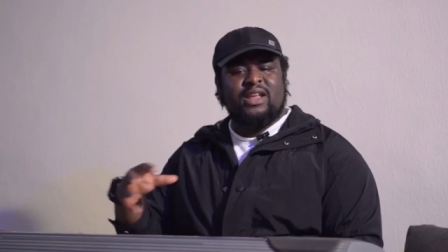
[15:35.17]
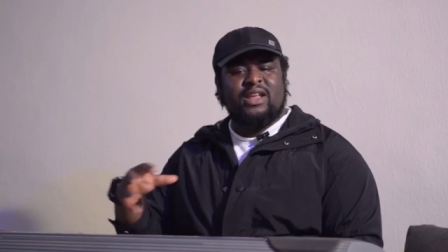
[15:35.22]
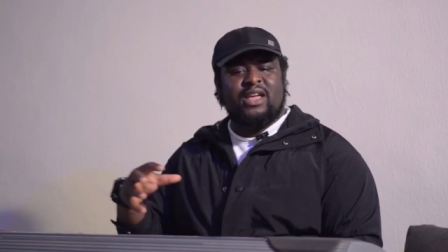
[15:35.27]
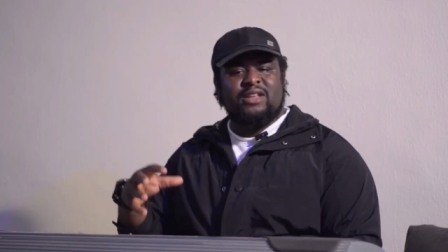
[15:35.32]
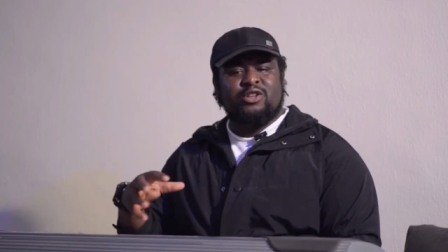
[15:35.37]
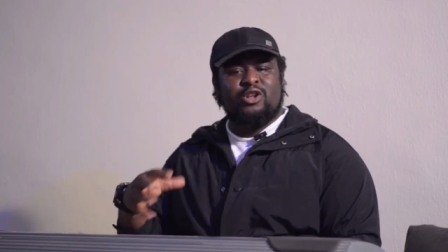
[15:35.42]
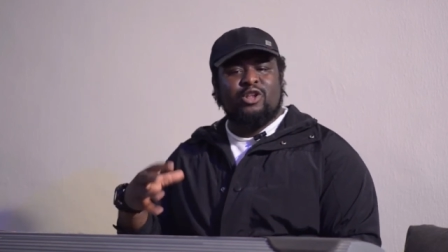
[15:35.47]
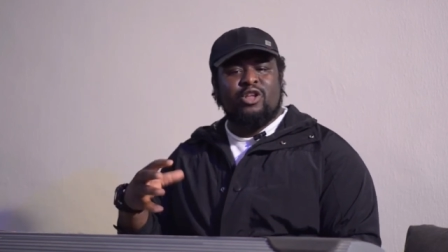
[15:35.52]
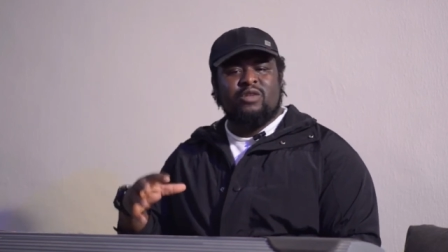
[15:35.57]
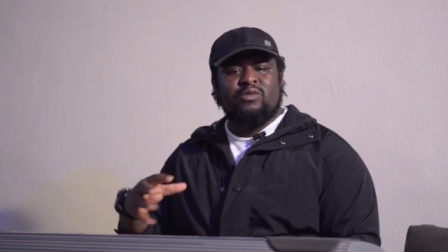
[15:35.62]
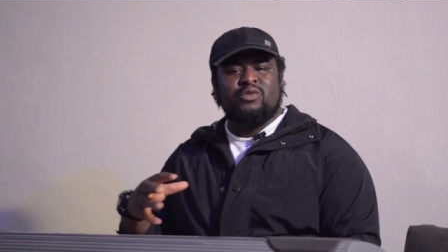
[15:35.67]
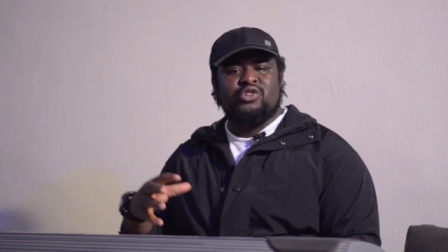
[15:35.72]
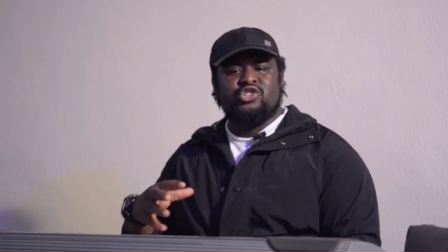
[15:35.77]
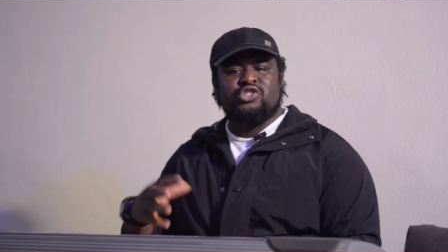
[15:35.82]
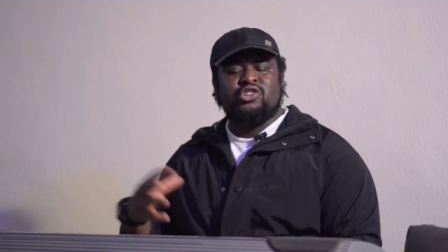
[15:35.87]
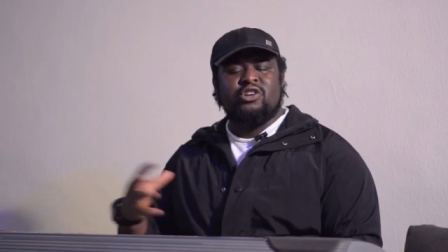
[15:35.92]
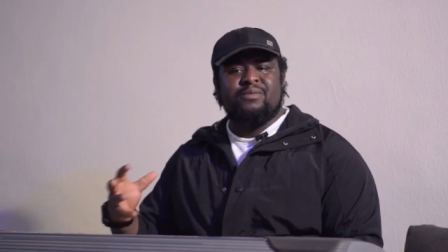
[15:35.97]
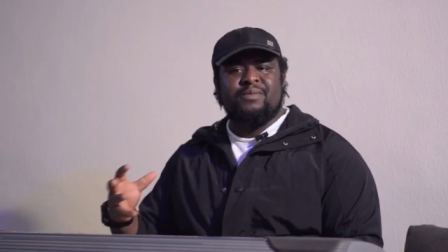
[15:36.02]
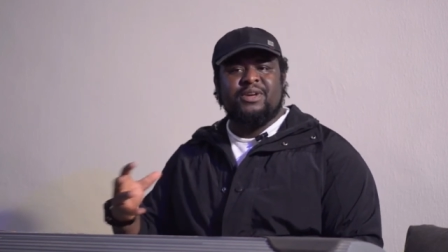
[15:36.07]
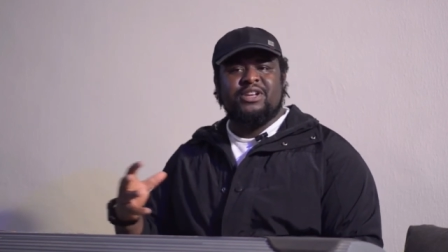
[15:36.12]
and the Lord was
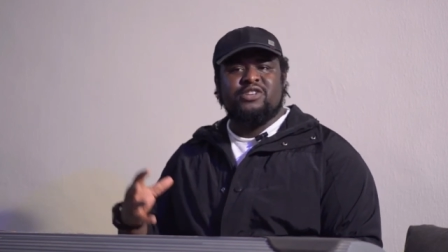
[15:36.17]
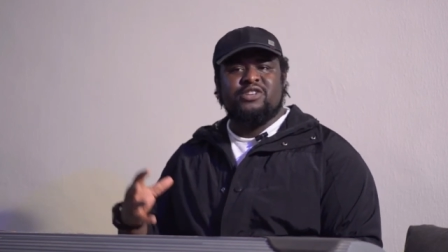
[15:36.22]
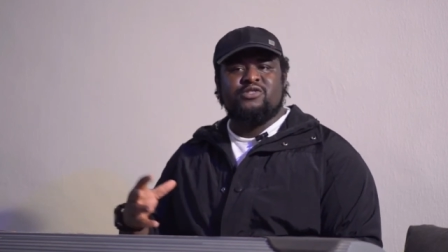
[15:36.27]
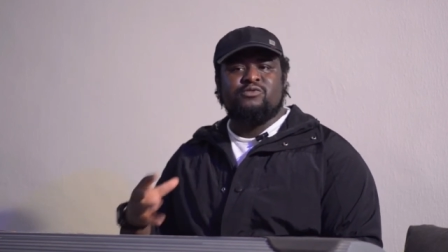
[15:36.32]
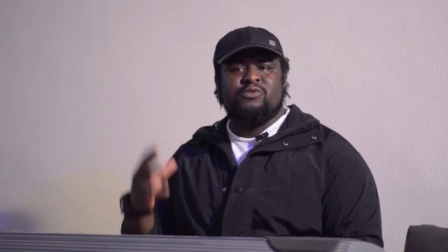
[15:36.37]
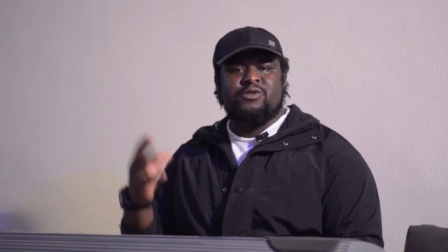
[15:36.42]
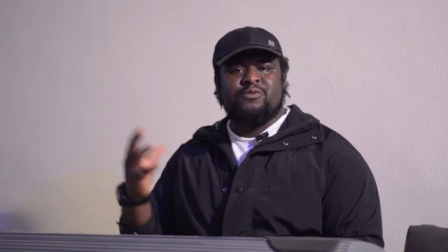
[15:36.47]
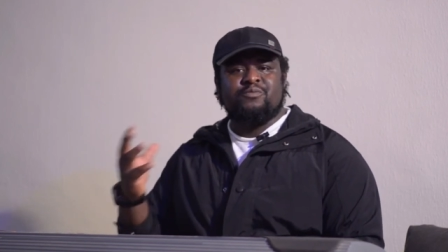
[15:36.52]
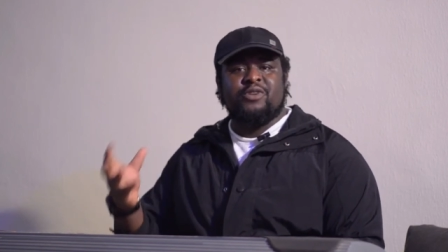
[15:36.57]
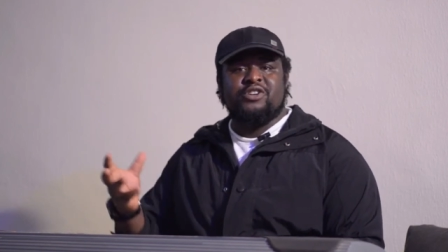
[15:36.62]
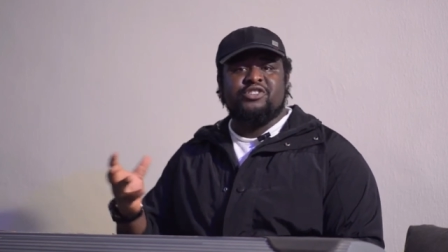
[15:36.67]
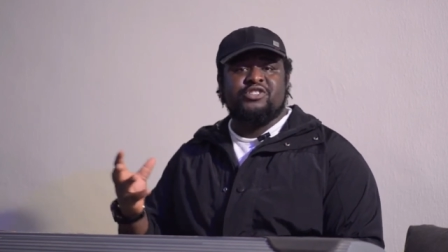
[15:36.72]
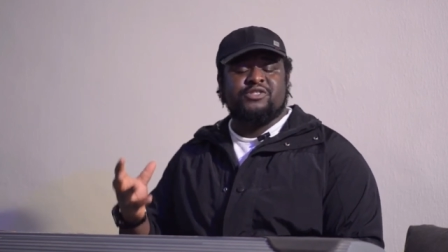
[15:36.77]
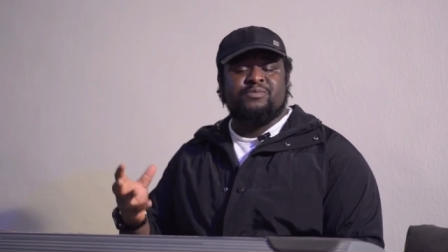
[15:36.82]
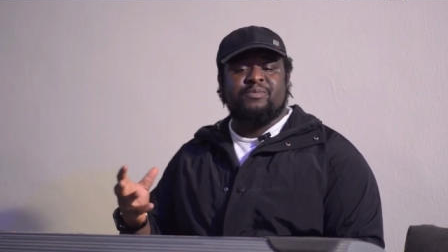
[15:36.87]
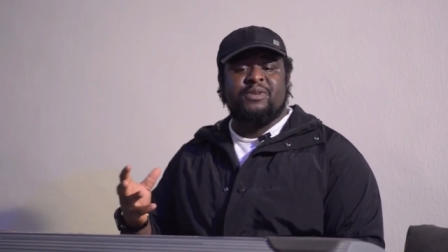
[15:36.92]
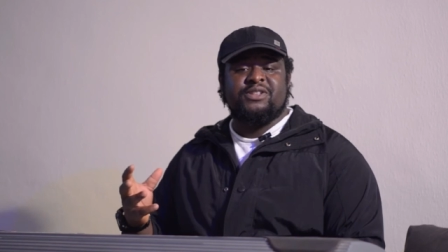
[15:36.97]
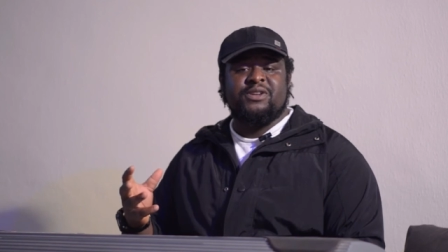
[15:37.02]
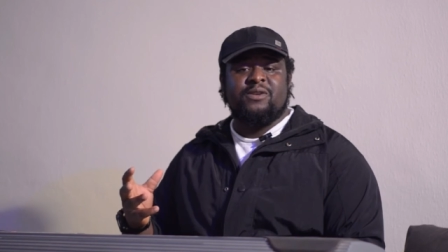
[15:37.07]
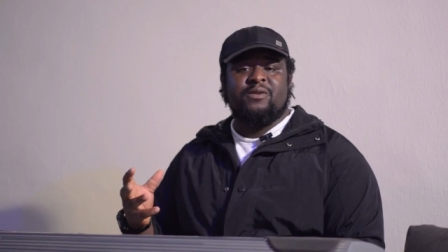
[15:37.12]
showing me this was precious
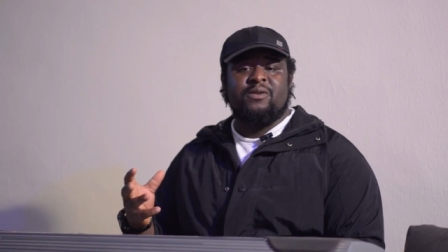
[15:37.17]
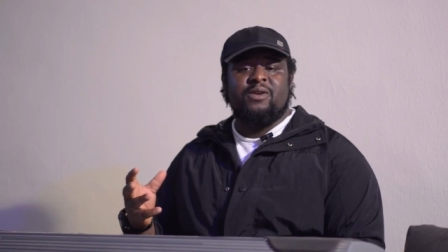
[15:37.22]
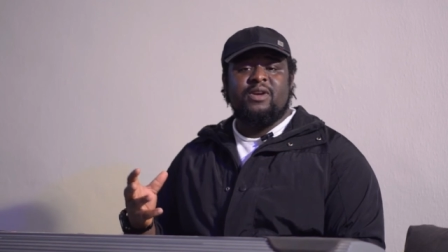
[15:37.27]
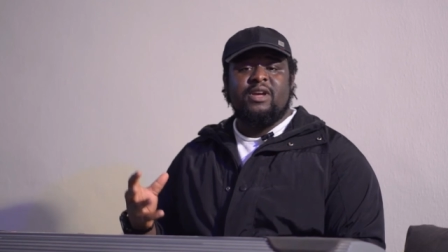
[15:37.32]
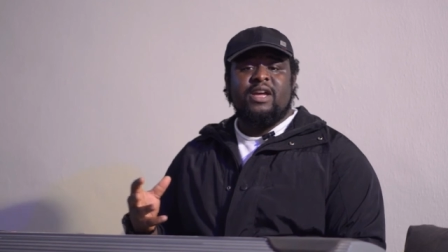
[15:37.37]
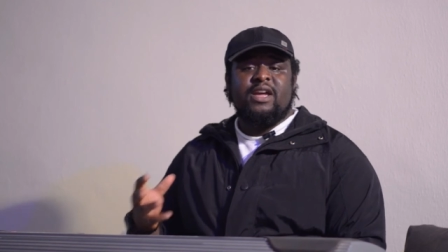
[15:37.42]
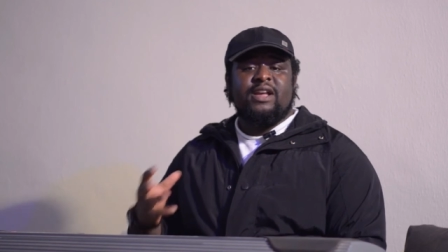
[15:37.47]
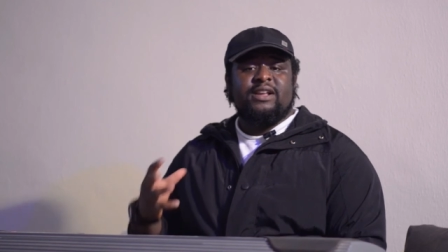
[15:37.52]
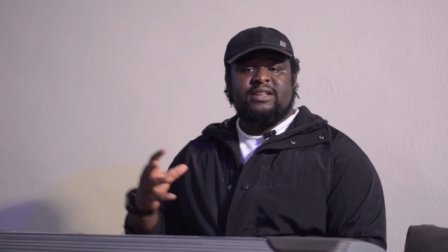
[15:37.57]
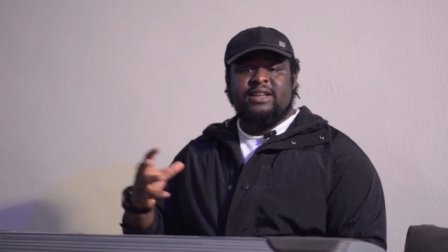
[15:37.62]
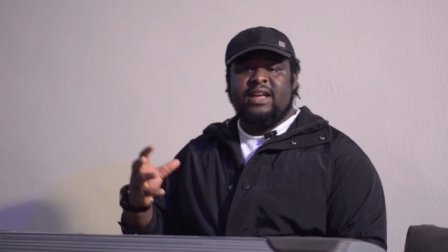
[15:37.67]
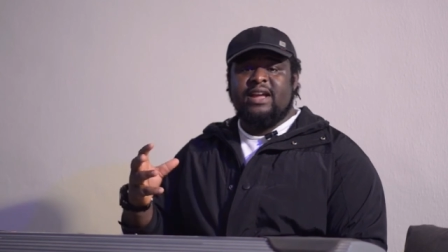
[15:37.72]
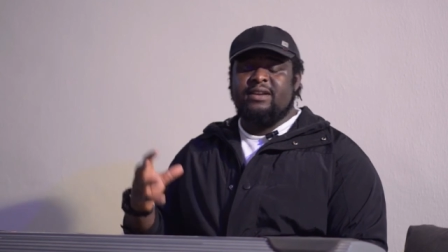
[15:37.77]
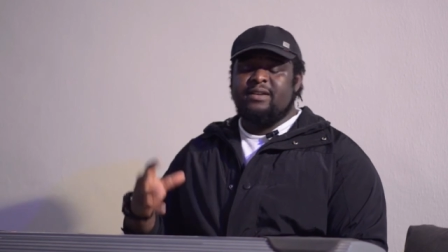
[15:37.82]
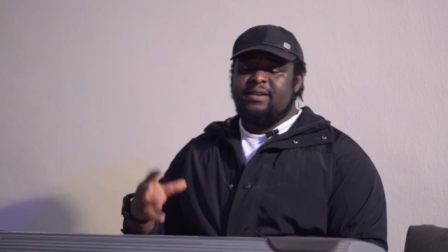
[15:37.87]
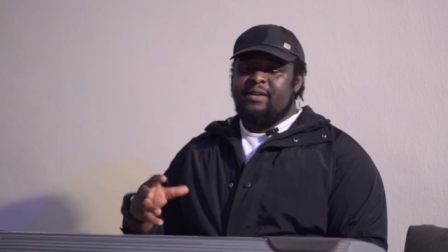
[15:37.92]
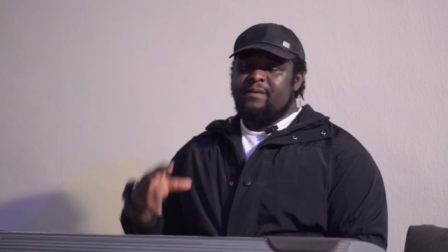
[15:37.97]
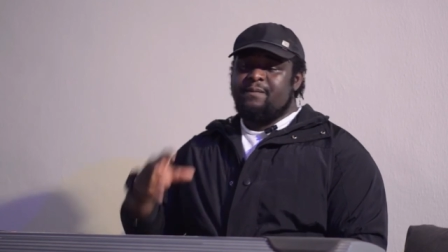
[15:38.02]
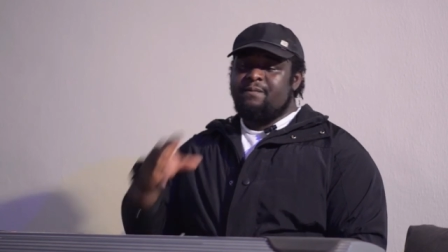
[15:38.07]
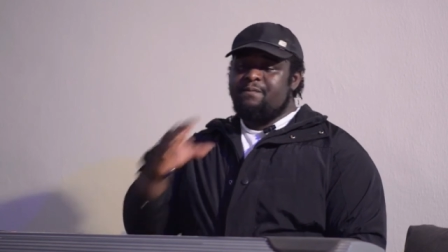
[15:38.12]
metal, that